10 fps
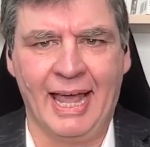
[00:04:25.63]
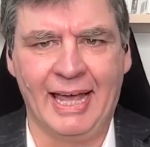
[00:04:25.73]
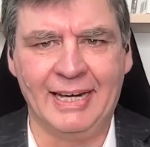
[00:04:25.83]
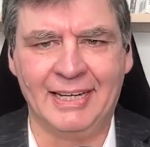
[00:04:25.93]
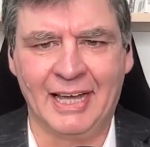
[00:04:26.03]

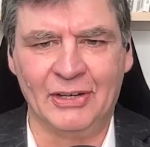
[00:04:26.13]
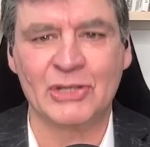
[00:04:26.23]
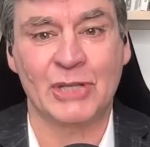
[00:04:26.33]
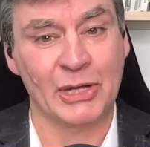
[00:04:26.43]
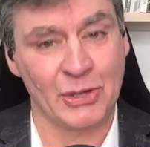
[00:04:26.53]
And
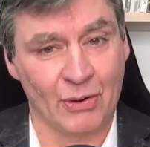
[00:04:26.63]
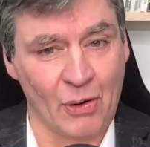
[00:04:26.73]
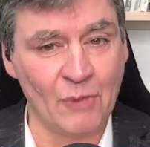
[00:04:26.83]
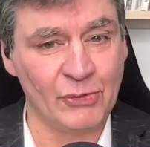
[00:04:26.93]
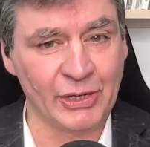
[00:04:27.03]
looks like
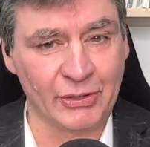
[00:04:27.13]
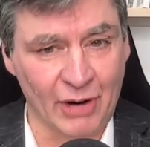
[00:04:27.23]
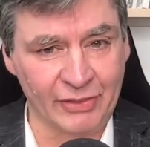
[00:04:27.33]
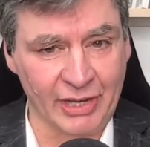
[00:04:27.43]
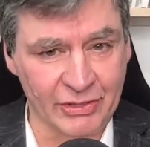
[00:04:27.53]
hopefully you're
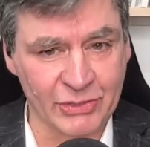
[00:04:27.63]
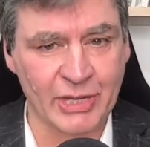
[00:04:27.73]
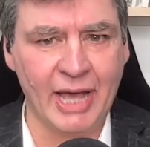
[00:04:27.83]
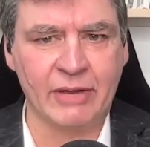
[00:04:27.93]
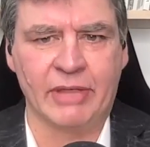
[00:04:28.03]
on the other
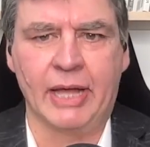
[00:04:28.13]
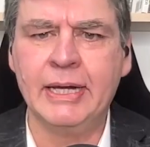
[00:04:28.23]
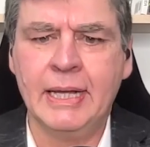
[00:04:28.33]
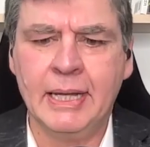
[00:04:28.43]
side of that.